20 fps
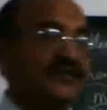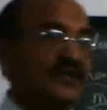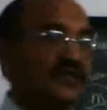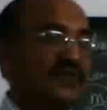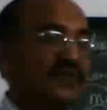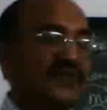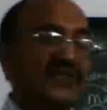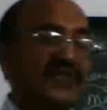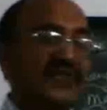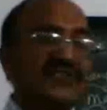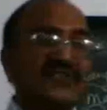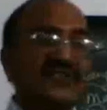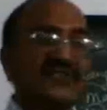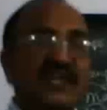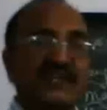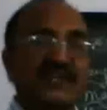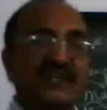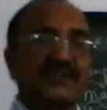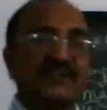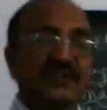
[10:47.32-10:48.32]
when they
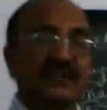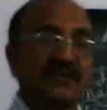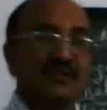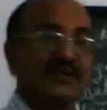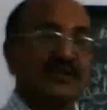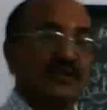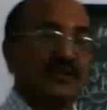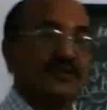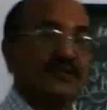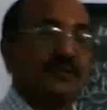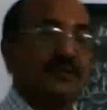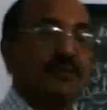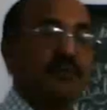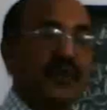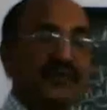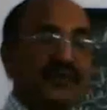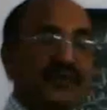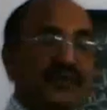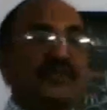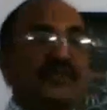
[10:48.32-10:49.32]
skate, the
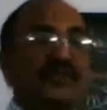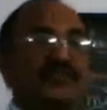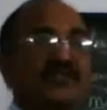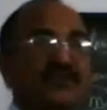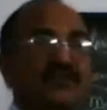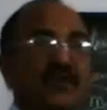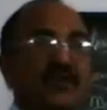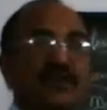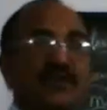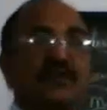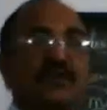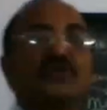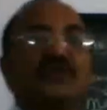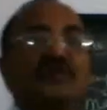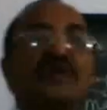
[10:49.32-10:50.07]
body weight falling on